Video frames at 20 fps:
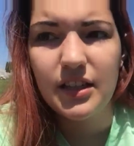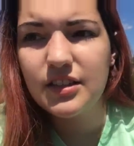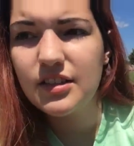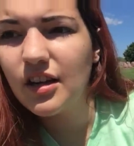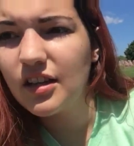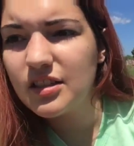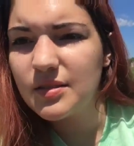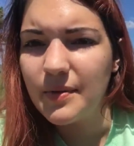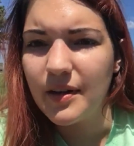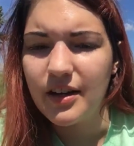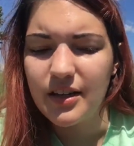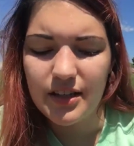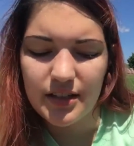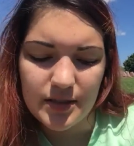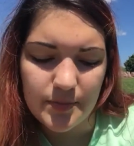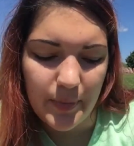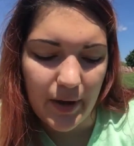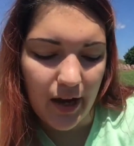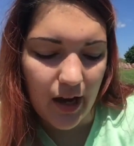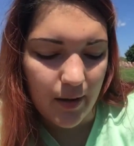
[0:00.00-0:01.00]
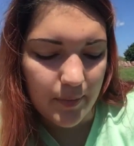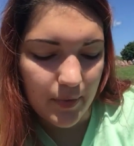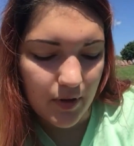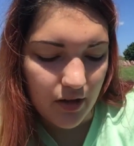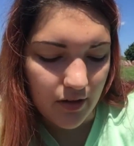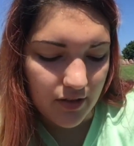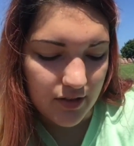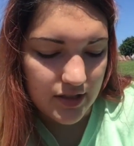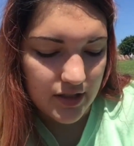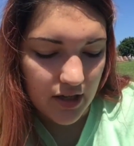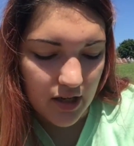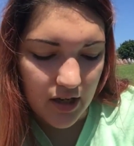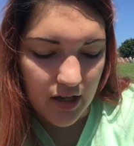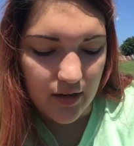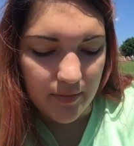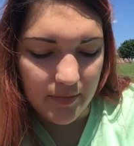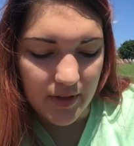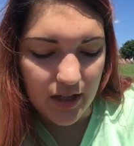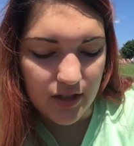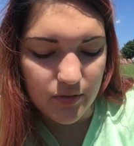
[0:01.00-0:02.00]
he talks about his pap all the
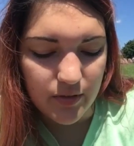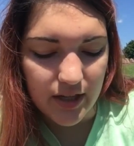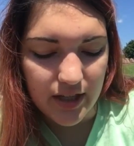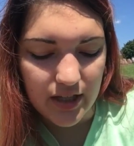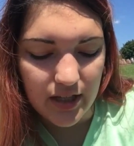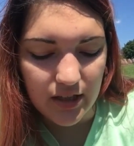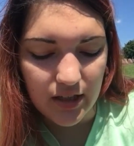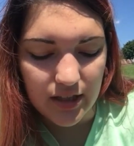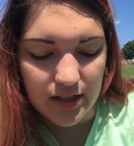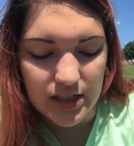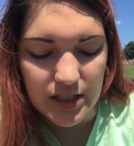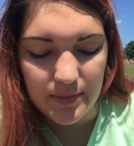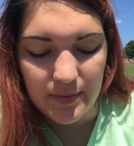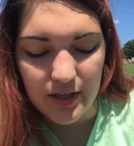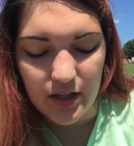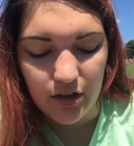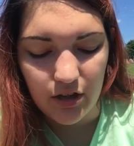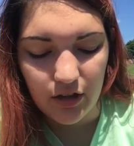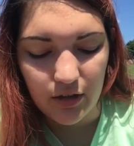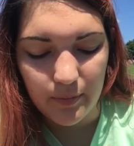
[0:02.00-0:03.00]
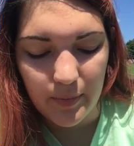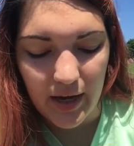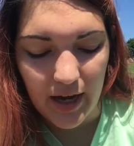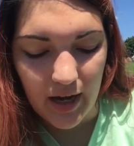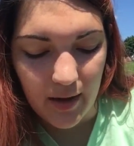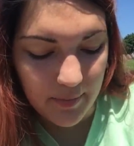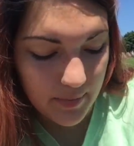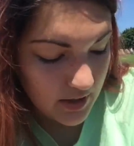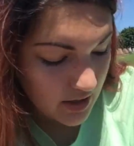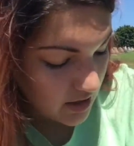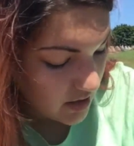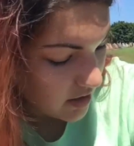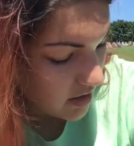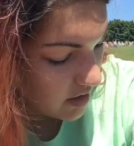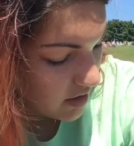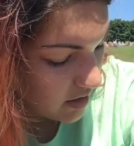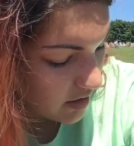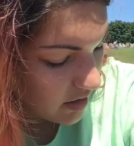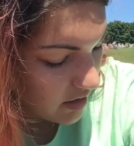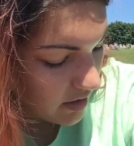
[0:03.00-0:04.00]
time. That's why he likes to be called pap.
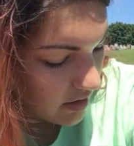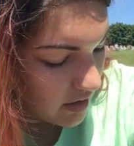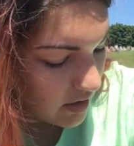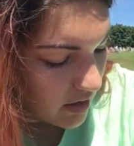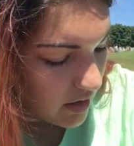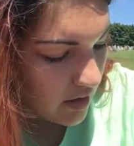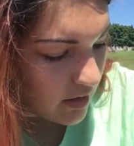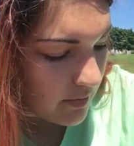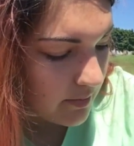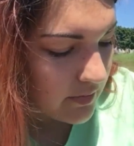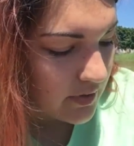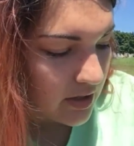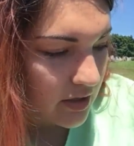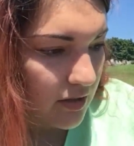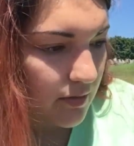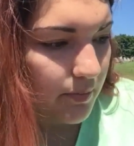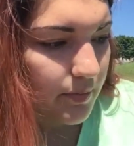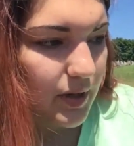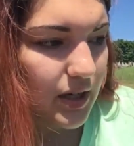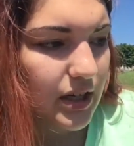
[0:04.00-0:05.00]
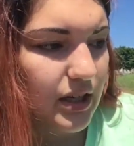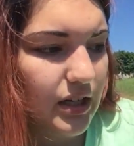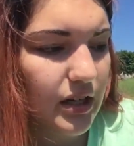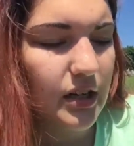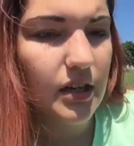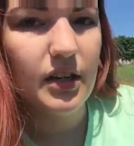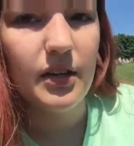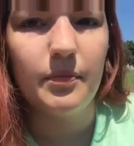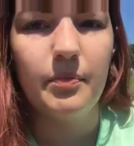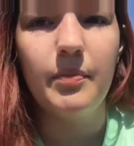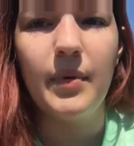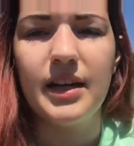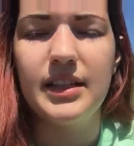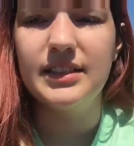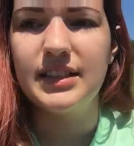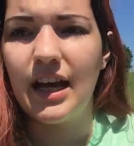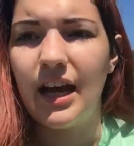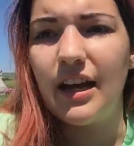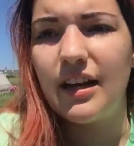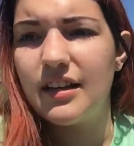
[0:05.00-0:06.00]
But my
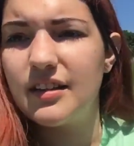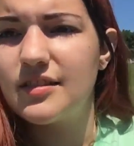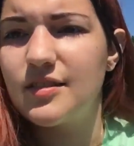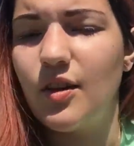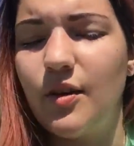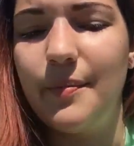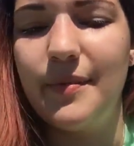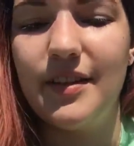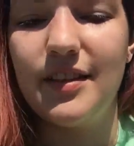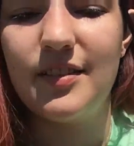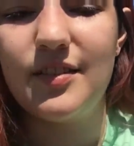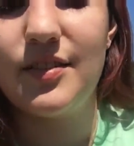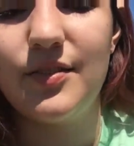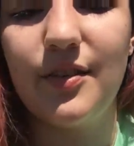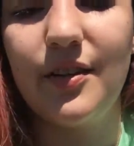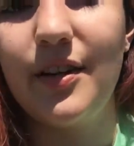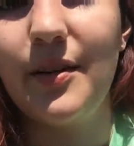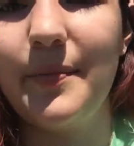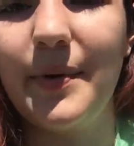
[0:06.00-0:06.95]
dad has told me this story